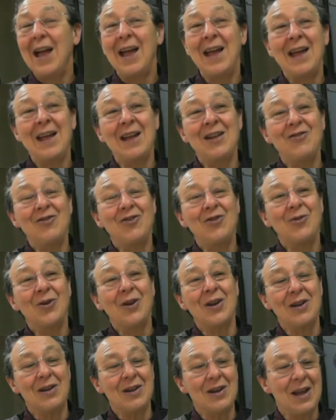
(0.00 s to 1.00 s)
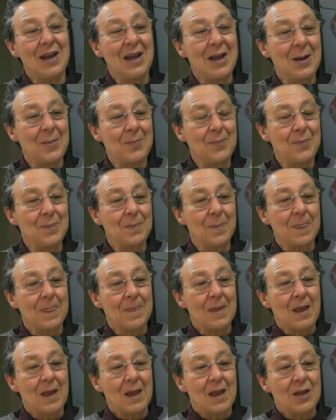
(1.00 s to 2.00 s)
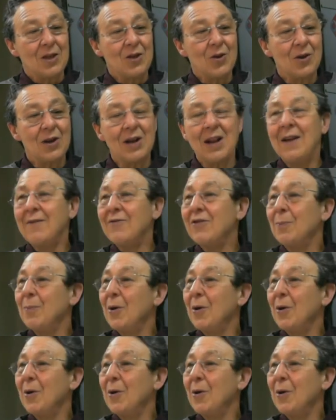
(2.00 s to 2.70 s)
And you can have